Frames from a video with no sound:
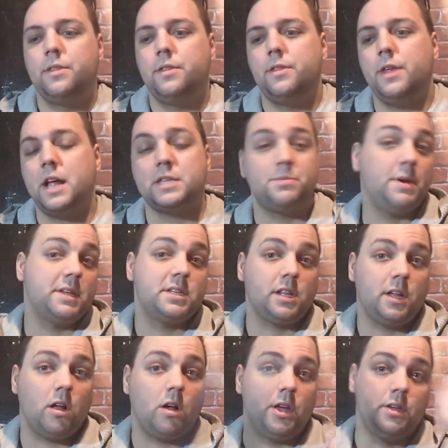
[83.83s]
That's
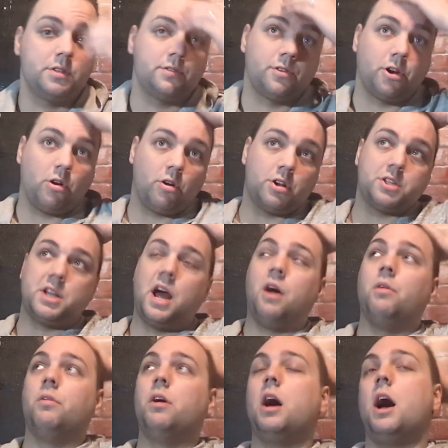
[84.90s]
basically all I use for cars
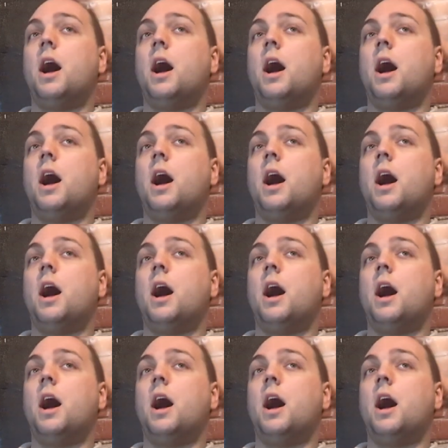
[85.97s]
now.